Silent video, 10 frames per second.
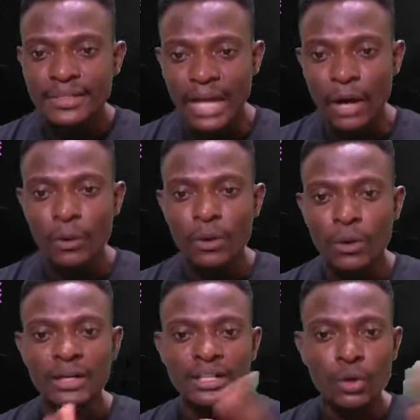Now,
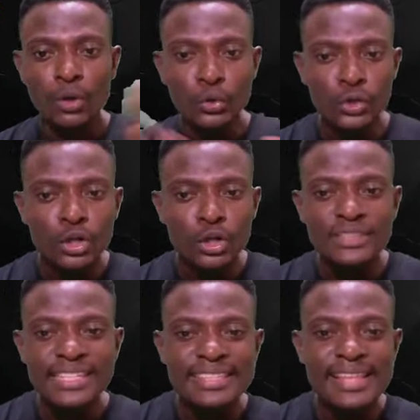
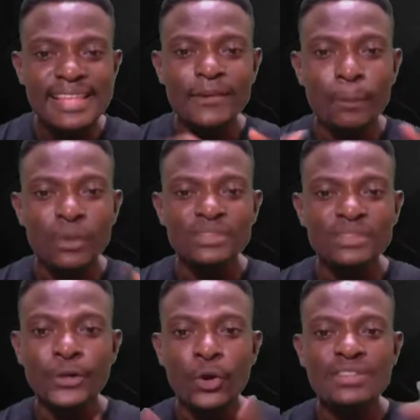otologists now report
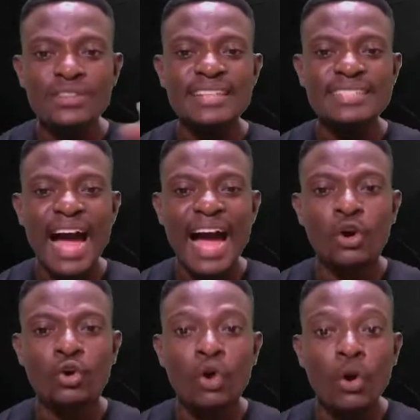that youngsters
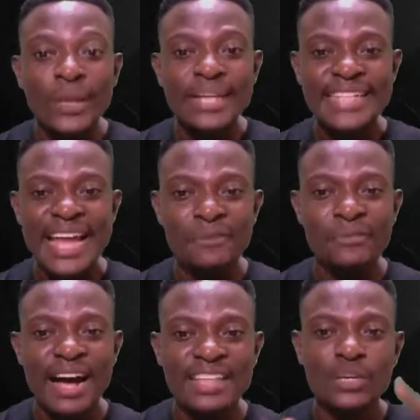are going deaf
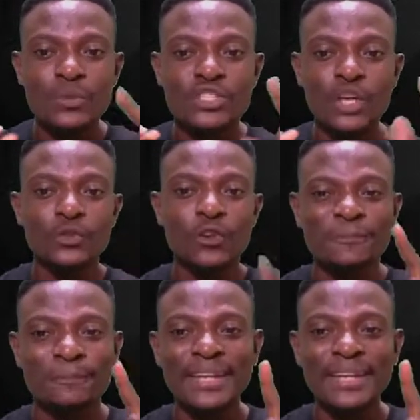as a result
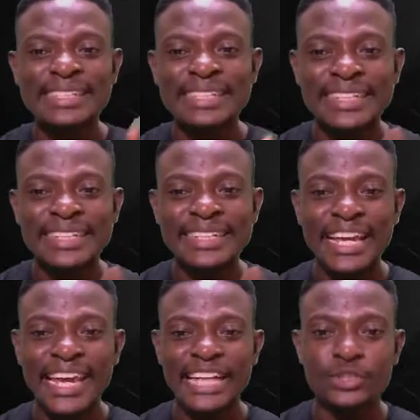of blasting their
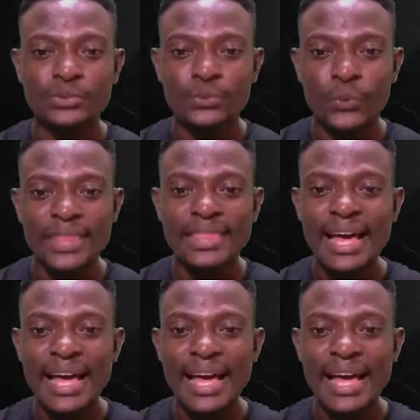eardrums with